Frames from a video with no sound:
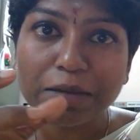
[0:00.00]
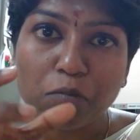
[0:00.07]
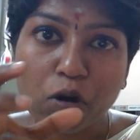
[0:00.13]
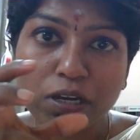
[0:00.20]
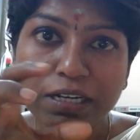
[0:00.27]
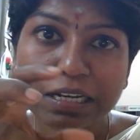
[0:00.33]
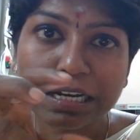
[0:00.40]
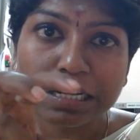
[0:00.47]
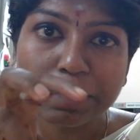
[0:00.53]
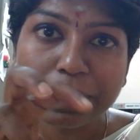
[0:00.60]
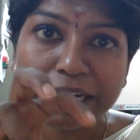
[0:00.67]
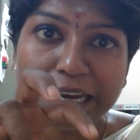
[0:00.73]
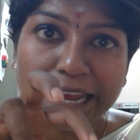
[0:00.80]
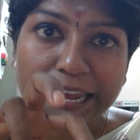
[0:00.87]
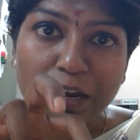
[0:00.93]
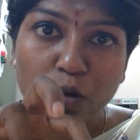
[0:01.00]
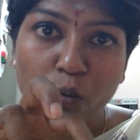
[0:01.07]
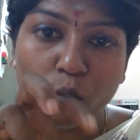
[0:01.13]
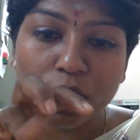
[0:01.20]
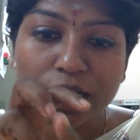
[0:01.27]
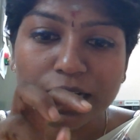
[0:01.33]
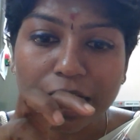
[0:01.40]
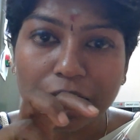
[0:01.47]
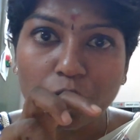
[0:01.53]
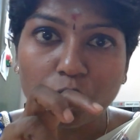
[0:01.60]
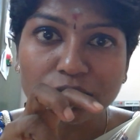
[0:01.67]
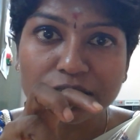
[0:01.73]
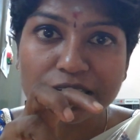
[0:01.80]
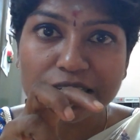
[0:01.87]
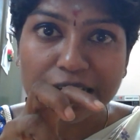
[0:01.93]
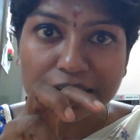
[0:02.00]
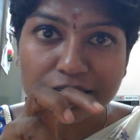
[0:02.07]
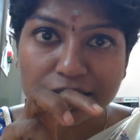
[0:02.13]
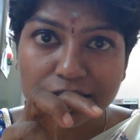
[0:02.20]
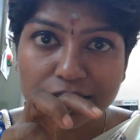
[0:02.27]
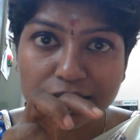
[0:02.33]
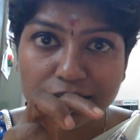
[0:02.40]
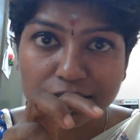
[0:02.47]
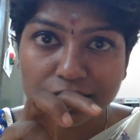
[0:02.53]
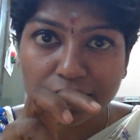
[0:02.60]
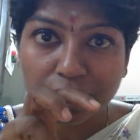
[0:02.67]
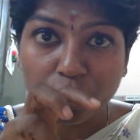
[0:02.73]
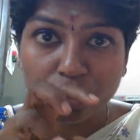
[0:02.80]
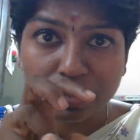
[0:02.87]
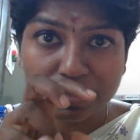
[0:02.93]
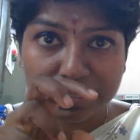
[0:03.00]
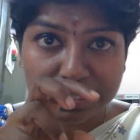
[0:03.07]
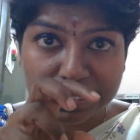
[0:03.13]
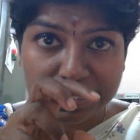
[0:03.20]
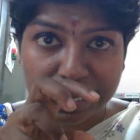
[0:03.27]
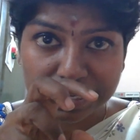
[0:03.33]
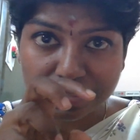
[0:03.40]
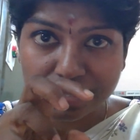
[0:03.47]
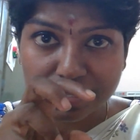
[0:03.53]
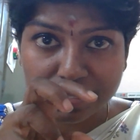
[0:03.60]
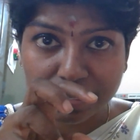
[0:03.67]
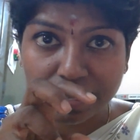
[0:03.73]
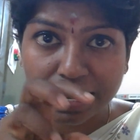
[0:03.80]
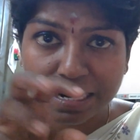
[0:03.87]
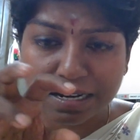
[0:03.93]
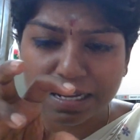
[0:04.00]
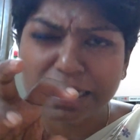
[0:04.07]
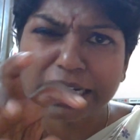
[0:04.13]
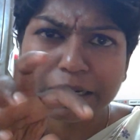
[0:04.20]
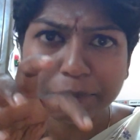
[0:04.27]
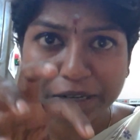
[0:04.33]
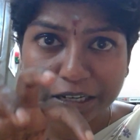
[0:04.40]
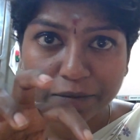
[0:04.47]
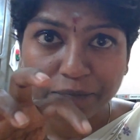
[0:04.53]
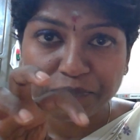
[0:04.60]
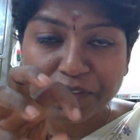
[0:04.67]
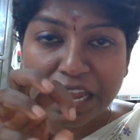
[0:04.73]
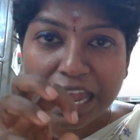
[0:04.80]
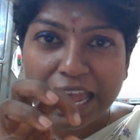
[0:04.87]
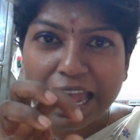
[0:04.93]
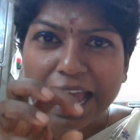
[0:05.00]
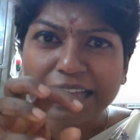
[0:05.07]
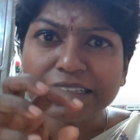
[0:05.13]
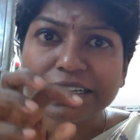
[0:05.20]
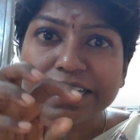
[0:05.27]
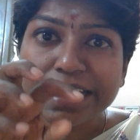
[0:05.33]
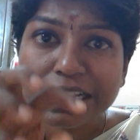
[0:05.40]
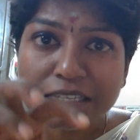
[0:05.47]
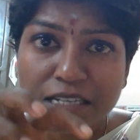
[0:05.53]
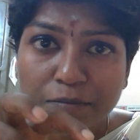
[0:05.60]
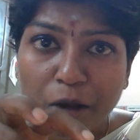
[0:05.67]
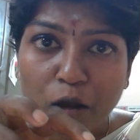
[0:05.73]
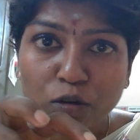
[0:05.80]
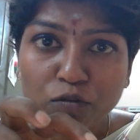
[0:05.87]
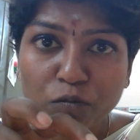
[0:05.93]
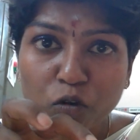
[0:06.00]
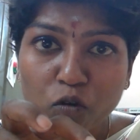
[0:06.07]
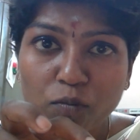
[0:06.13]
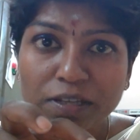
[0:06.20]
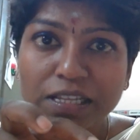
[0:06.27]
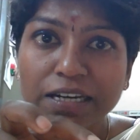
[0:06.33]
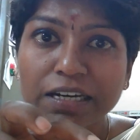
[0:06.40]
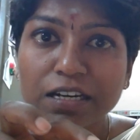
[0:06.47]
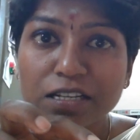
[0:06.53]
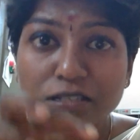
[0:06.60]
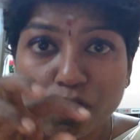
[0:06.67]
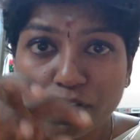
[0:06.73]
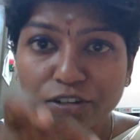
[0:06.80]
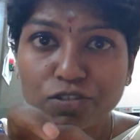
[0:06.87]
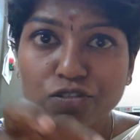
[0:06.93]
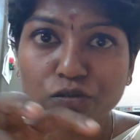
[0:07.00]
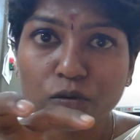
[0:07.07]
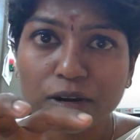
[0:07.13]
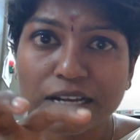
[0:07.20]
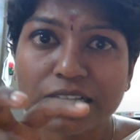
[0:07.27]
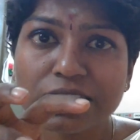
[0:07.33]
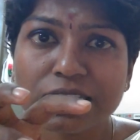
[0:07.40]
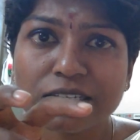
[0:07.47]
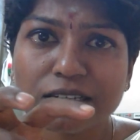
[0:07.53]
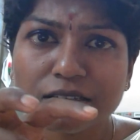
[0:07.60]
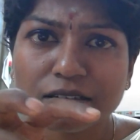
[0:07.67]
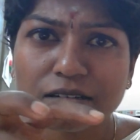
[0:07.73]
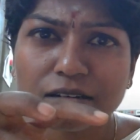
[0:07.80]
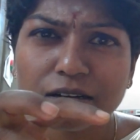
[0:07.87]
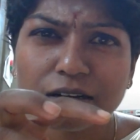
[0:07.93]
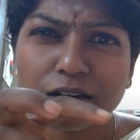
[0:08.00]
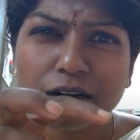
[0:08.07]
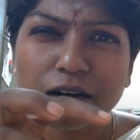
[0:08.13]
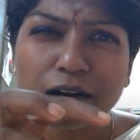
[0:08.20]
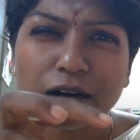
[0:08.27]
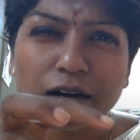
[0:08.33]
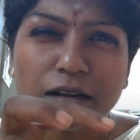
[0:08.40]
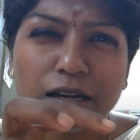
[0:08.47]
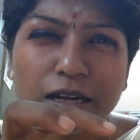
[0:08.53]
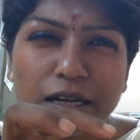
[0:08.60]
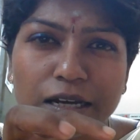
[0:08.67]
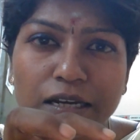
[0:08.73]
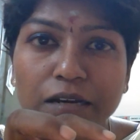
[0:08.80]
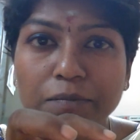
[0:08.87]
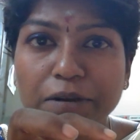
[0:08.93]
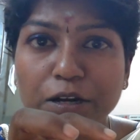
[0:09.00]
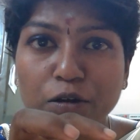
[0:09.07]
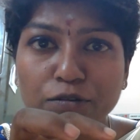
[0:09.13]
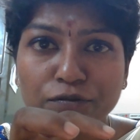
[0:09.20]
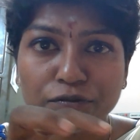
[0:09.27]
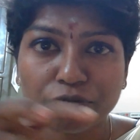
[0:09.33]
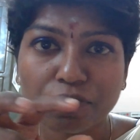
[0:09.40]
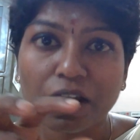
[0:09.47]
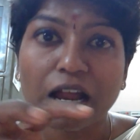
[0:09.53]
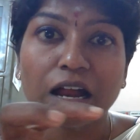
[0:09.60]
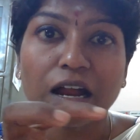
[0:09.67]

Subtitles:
eyeball a little bit inward along this axis, right? A little bit. And the least amount of movement that it is going to do is a little bit of